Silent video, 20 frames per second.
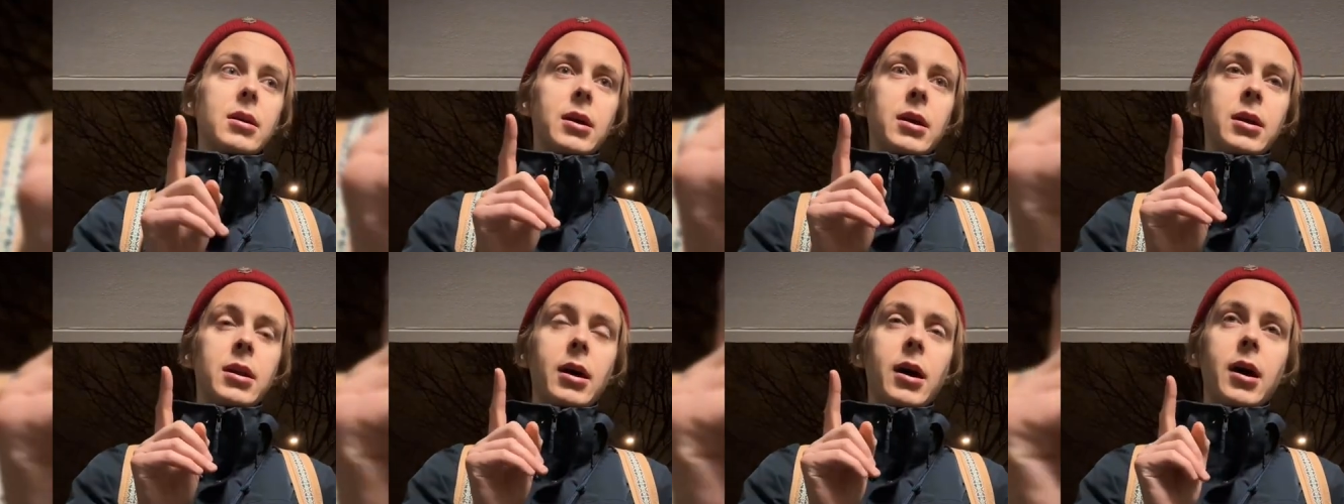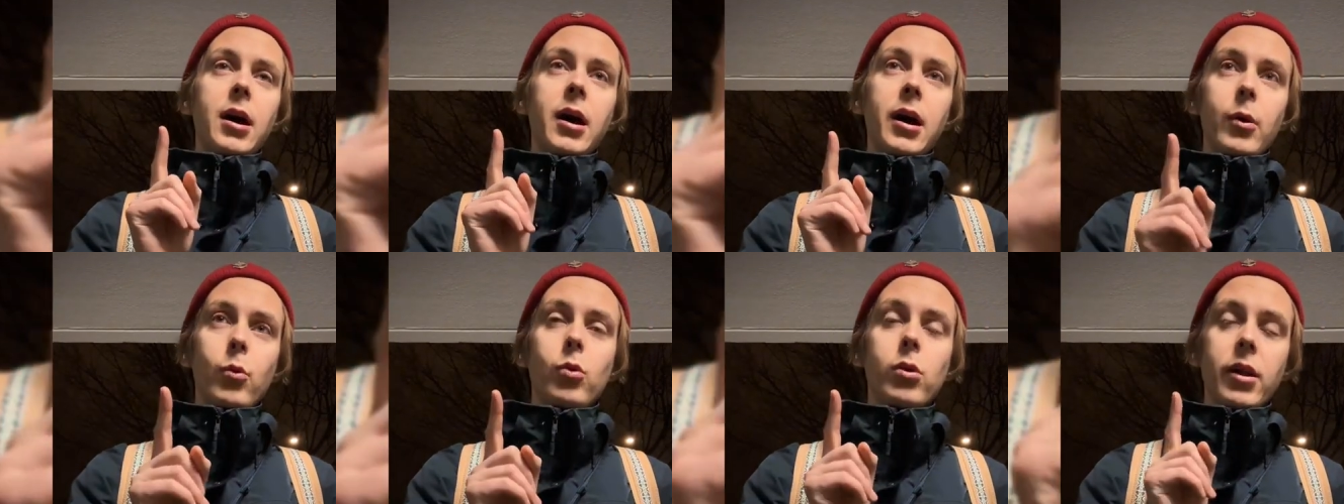and
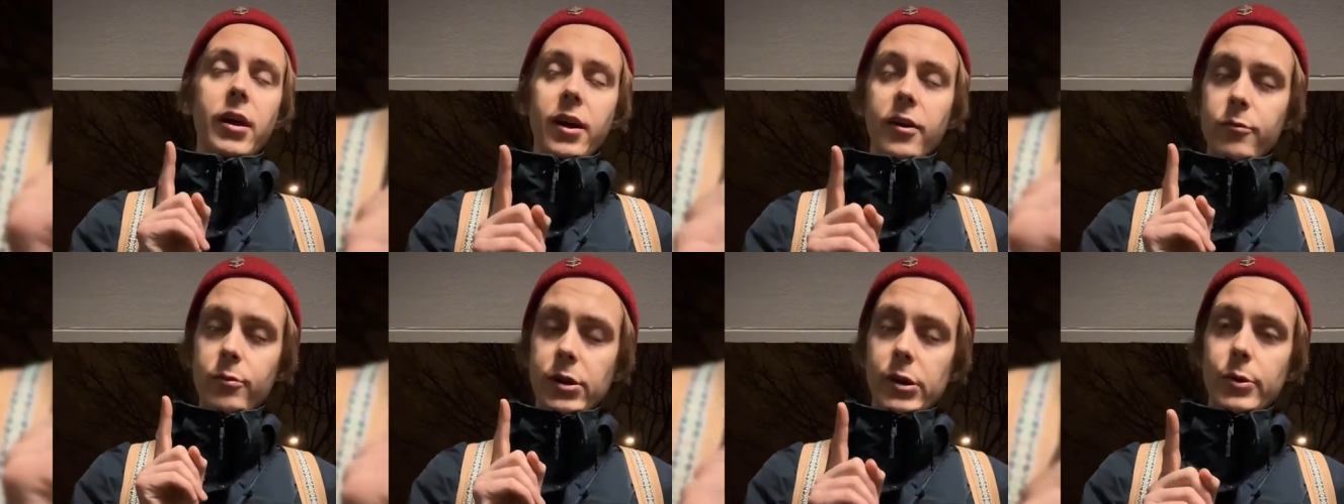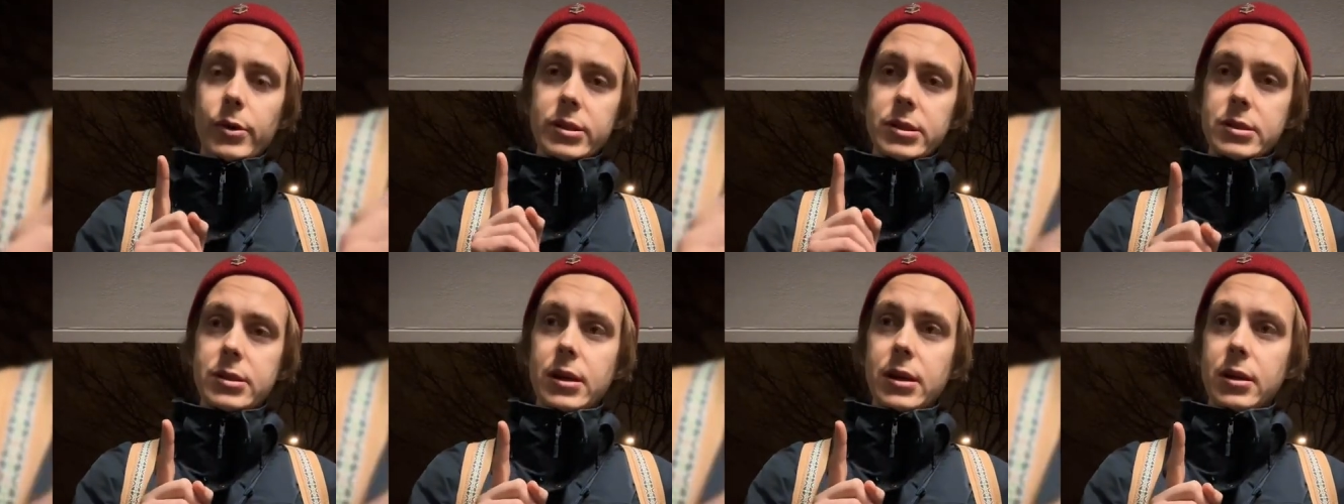I will have my
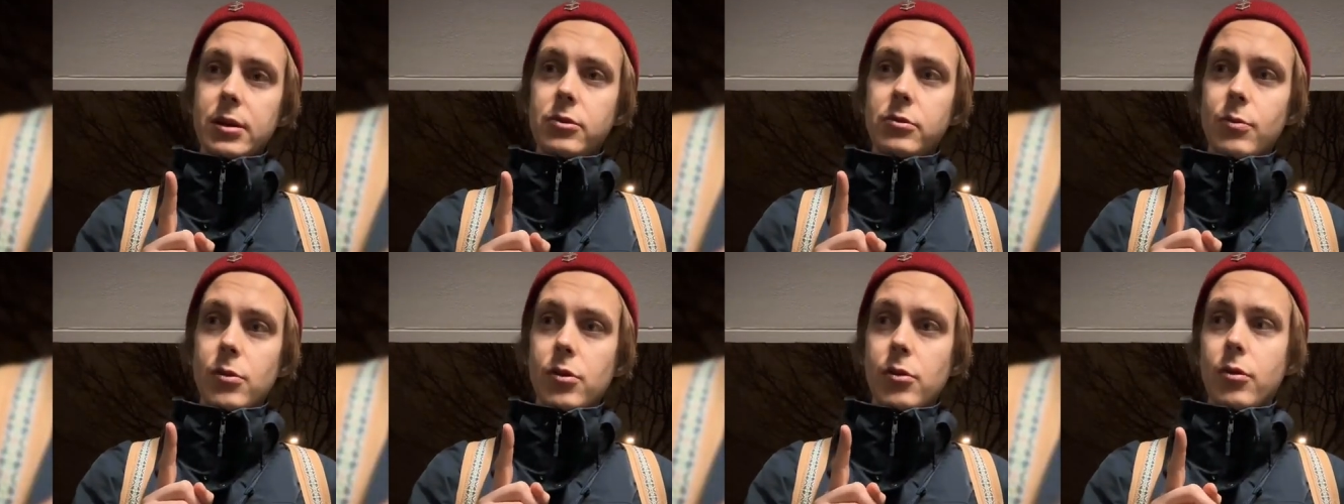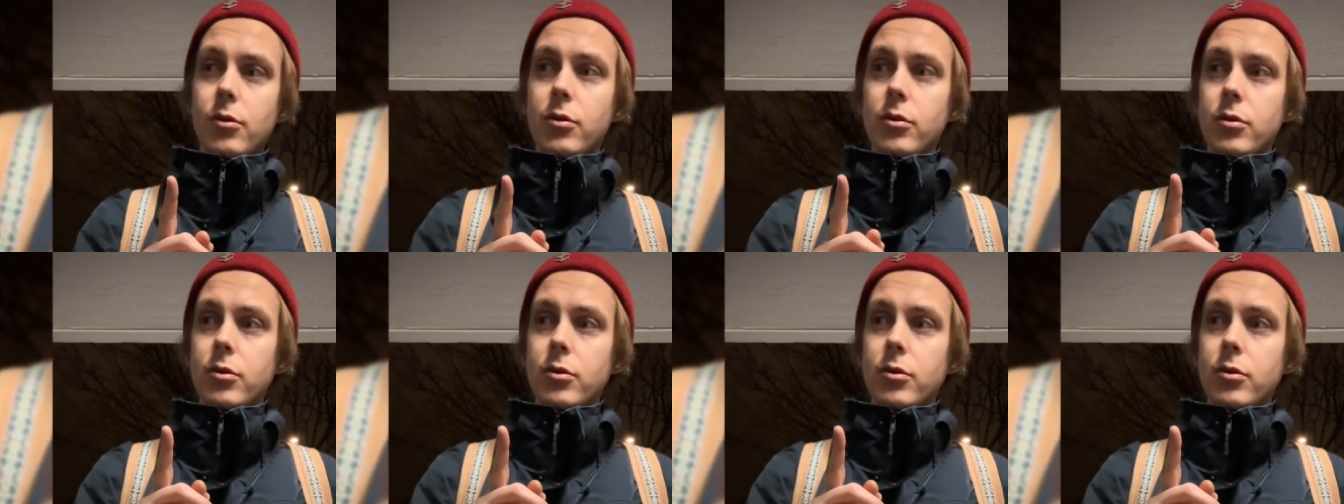rest day tomorrow.